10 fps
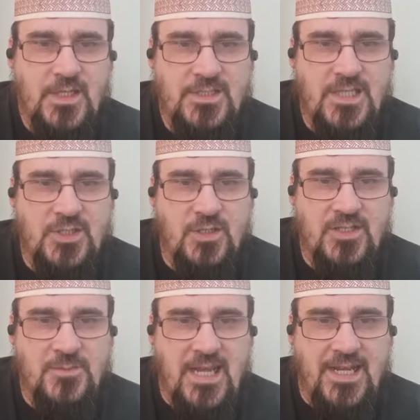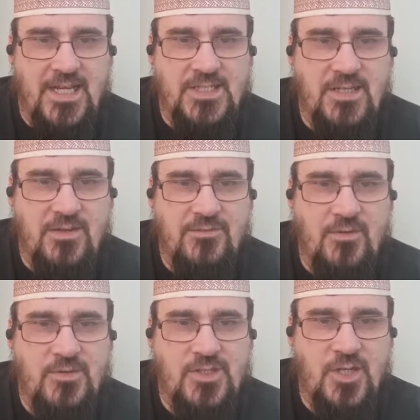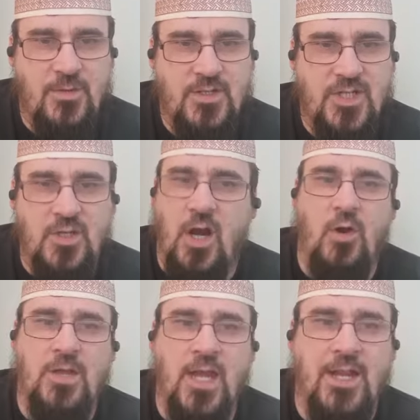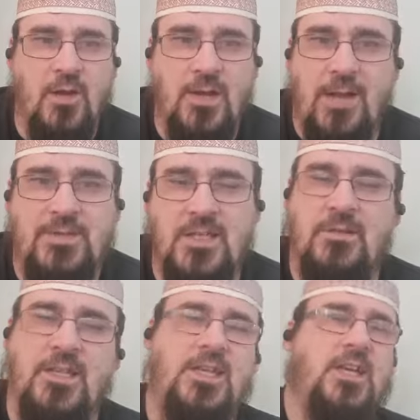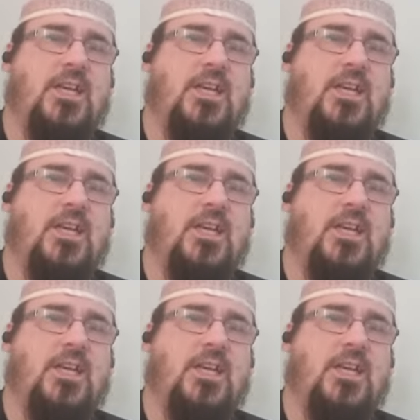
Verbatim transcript: TikTok gives me anexia. It throws so much at you. Oh, yeah, no, absolutely.